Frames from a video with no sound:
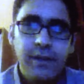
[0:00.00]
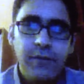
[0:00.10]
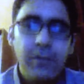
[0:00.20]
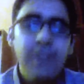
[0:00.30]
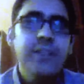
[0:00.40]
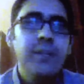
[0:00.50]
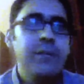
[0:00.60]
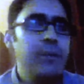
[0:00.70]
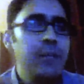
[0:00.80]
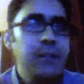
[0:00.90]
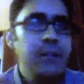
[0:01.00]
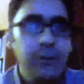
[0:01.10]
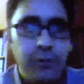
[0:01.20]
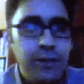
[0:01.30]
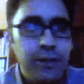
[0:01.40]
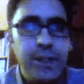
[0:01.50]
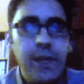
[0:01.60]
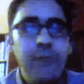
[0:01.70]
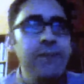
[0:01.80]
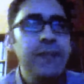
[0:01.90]
Right? Some of them include
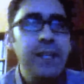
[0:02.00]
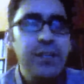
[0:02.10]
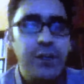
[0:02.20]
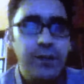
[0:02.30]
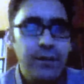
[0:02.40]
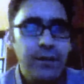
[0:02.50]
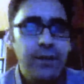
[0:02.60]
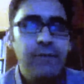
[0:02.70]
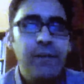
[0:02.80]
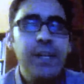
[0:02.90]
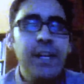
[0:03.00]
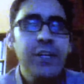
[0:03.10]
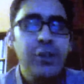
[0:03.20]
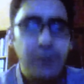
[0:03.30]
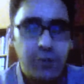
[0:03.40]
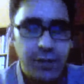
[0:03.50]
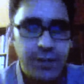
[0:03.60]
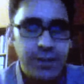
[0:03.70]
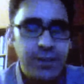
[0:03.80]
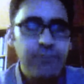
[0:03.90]
dumbification, financial
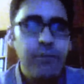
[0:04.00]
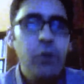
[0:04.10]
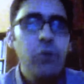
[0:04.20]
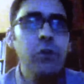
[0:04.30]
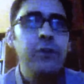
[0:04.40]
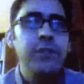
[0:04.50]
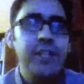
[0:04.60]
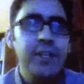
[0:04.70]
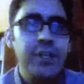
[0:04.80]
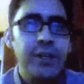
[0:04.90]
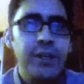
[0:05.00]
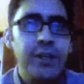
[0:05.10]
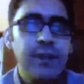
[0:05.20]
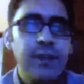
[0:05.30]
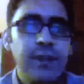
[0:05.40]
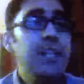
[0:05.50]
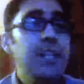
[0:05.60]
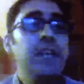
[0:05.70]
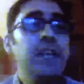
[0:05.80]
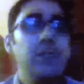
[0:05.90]
crisis, polarization,
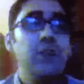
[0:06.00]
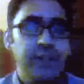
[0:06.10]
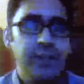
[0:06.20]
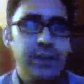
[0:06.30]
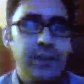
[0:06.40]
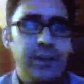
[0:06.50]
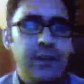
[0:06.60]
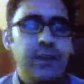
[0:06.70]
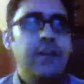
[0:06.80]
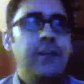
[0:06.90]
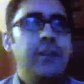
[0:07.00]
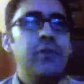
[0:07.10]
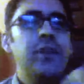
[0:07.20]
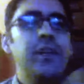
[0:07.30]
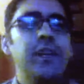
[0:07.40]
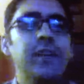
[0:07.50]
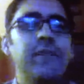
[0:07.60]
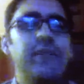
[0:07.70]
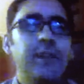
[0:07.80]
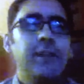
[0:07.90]
inequality. Those are kind of
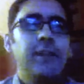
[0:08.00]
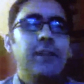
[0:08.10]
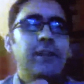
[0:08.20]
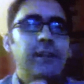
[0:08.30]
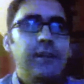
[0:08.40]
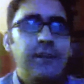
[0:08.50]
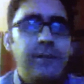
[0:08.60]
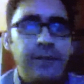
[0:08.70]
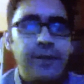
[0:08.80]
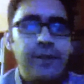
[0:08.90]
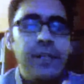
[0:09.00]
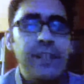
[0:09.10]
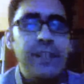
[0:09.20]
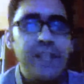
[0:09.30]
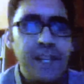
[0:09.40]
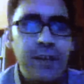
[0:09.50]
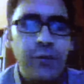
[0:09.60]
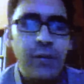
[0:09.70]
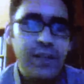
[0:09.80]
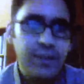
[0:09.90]
the, the
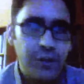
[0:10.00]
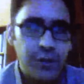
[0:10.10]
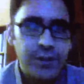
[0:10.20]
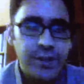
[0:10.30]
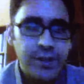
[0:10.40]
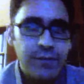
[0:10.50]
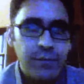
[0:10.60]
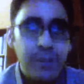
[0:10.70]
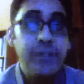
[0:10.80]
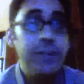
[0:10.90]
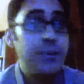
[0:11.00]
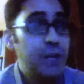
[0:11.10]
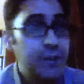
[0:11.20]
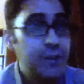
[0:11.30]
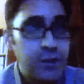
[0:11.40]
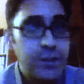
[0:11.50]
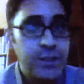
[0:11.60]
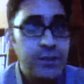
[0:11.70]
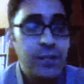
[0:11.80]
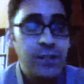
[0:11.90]
indirect costs, but they're direct costs
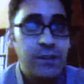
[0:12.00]
as well.